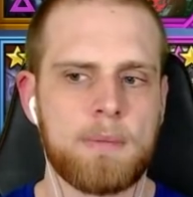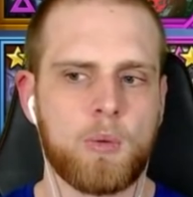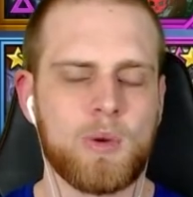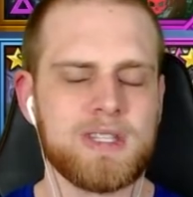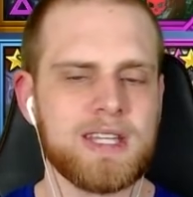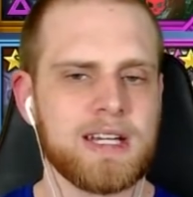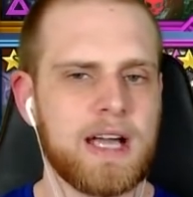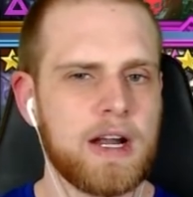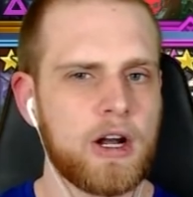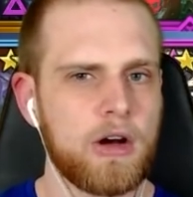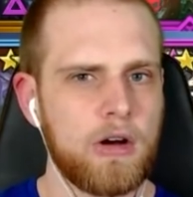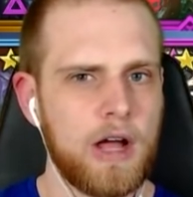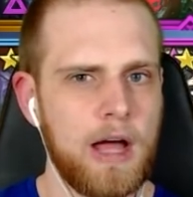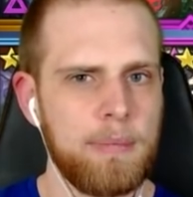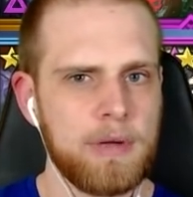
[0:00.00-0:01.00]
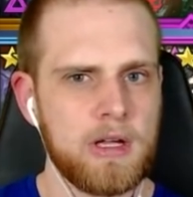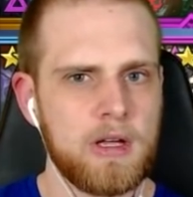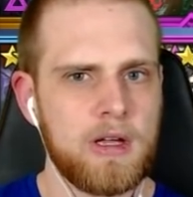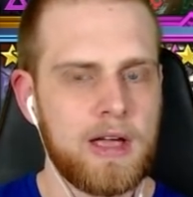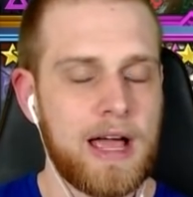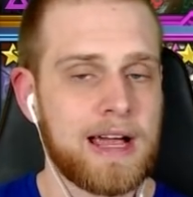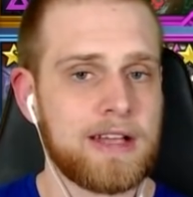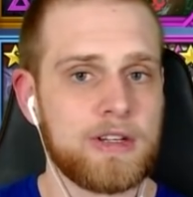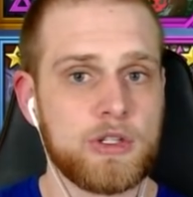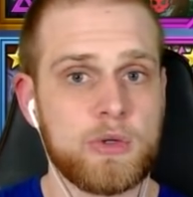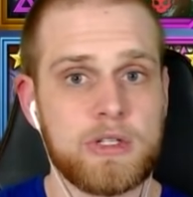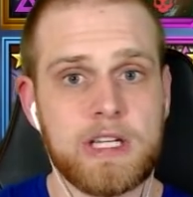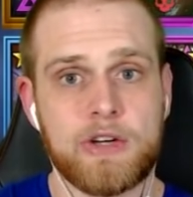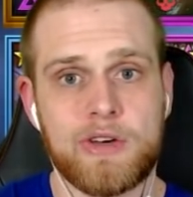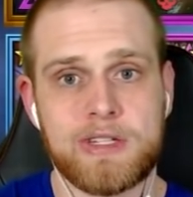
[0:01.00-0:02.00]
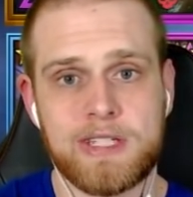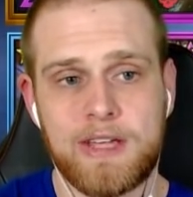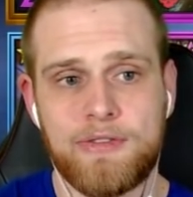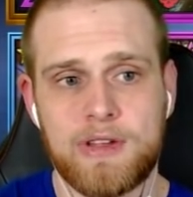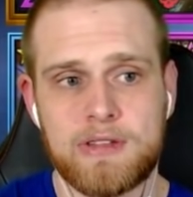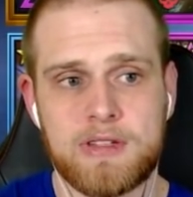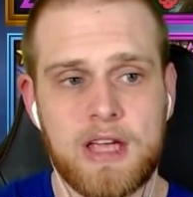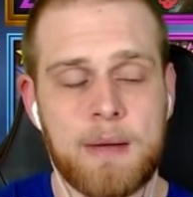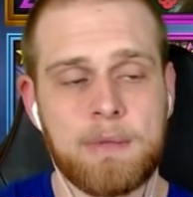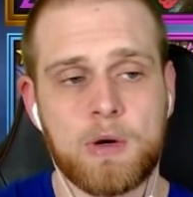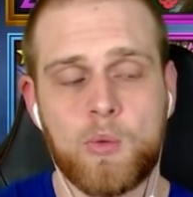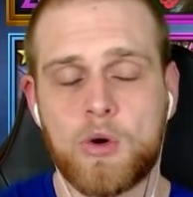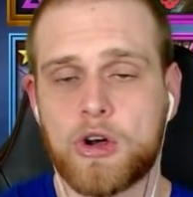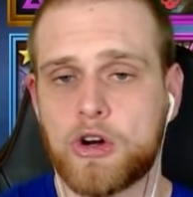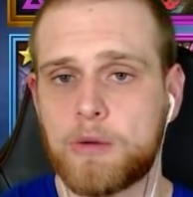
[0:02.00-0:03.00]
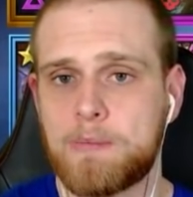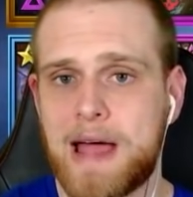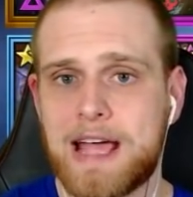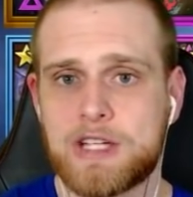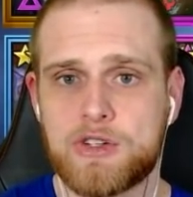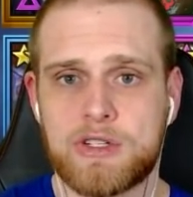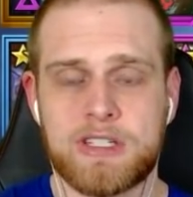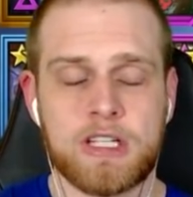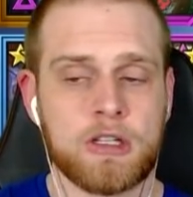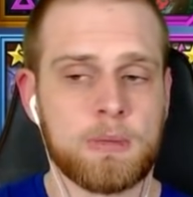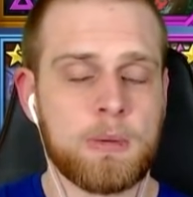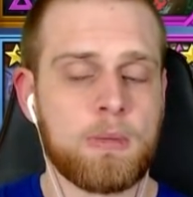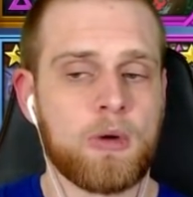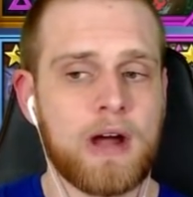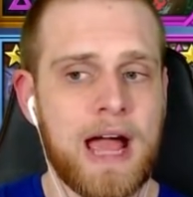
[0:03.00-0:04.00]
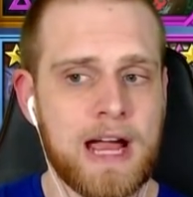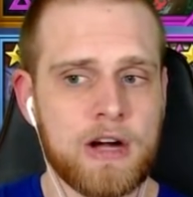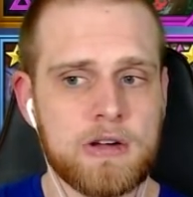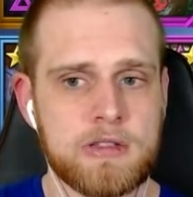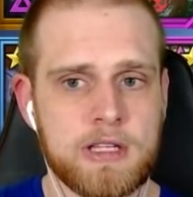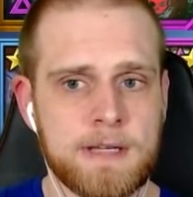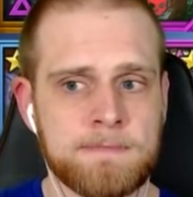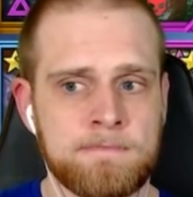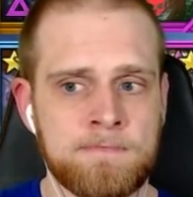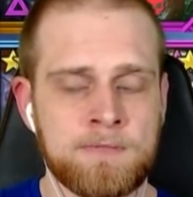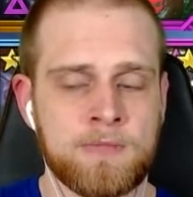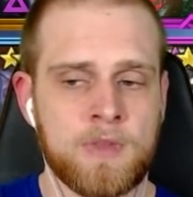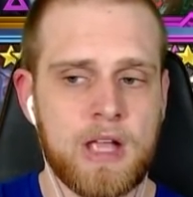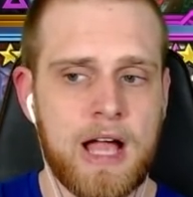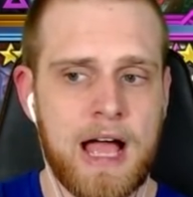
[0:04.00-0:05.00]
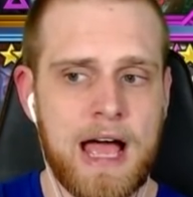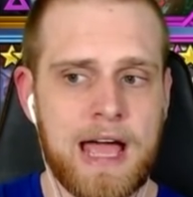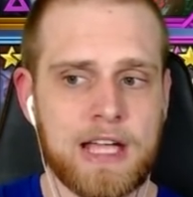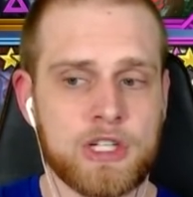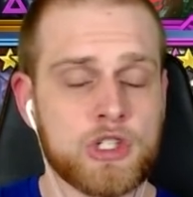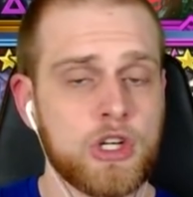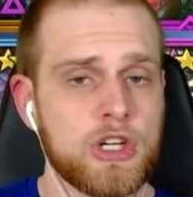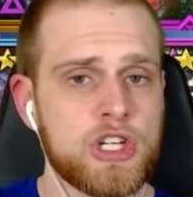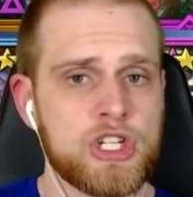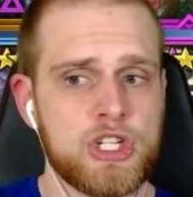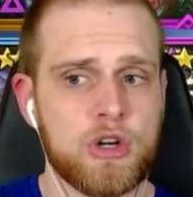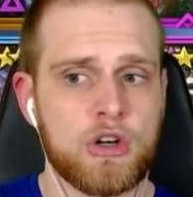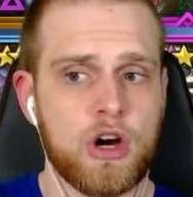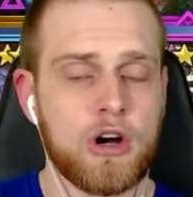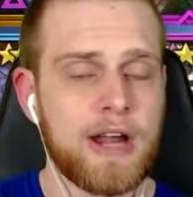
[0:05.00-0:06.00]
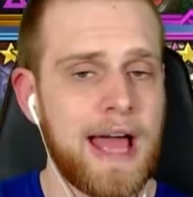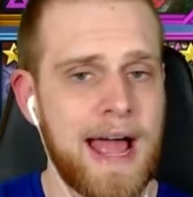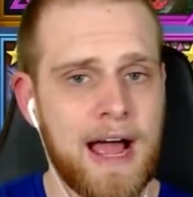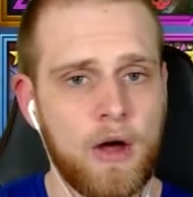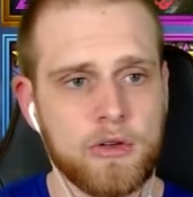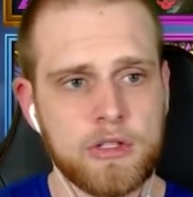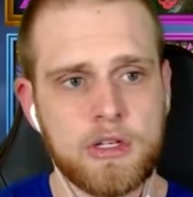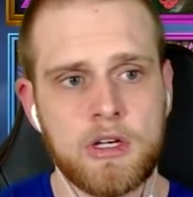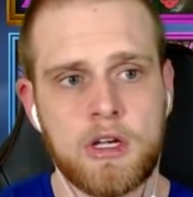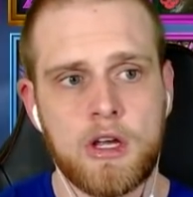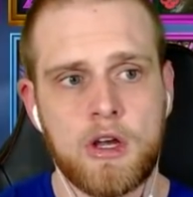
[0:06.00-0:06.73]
but once I got her up, I can do the decreased defense. I'm gonna work on her masteries, get a little bit more accuracy. I took Shield Guard out,